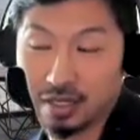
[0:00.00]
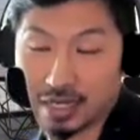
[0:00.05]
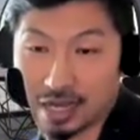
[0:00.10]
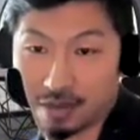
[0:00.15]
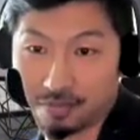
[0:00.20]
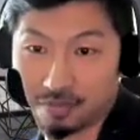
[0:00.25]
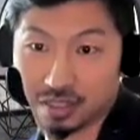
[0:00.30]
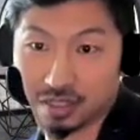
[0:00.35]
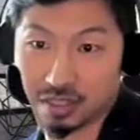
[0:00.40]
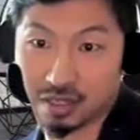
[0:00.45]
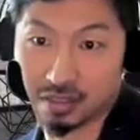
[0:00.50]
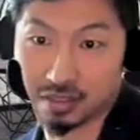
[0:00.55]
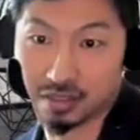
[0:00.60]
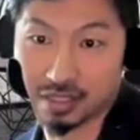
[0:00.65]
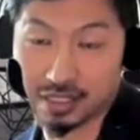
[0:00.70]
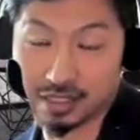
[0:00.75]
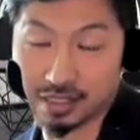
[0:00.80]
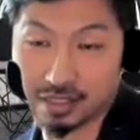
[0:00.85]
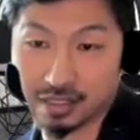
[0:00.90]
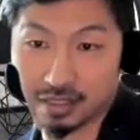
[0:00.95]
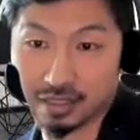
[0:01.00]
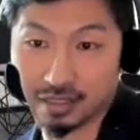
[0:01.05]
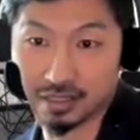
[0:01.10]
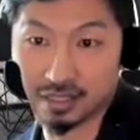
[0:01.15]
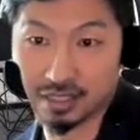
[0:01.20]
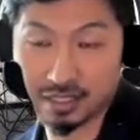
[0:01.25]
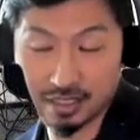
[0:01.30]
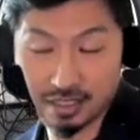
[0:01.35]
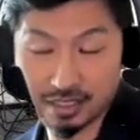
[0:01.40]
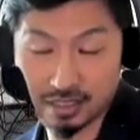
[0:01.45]
happens on the
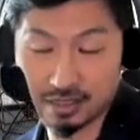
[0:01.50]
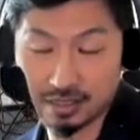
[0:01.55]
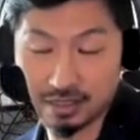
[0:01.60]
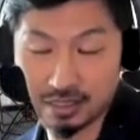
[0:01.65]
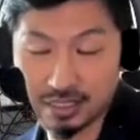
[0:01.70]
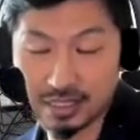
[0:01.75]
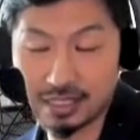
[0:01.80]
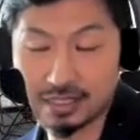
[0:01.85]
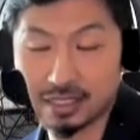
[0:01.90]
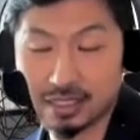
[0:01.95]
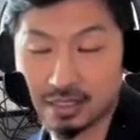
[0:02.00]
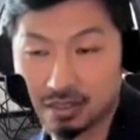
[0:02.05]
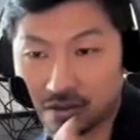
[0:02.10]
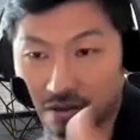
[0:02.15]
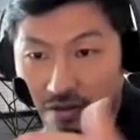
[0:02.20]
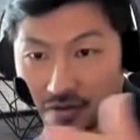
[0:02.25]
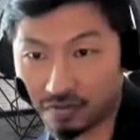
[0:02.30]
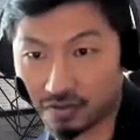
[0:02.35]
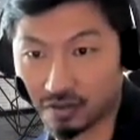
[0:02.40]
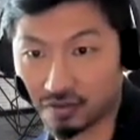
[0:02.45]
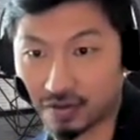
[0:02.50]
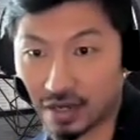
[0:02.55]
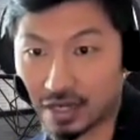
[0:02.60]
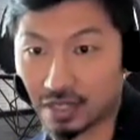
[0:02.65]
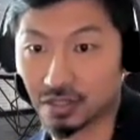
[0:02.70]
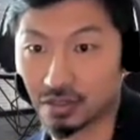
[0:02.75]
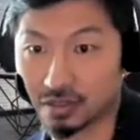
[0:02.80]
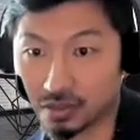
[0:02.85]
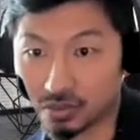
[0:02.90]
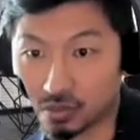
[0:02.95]
Z disc of the
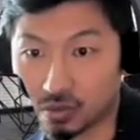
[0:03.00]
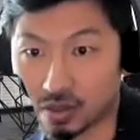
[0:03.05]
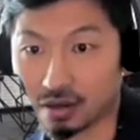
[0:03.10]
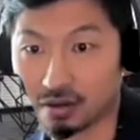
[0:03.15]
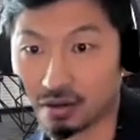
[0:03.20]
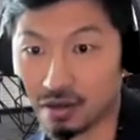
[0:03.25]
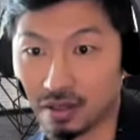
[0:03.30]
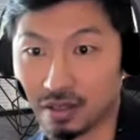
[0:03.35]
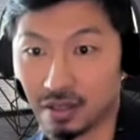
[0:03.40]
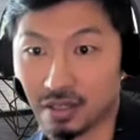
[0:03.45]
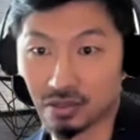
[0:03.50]
fascia as well.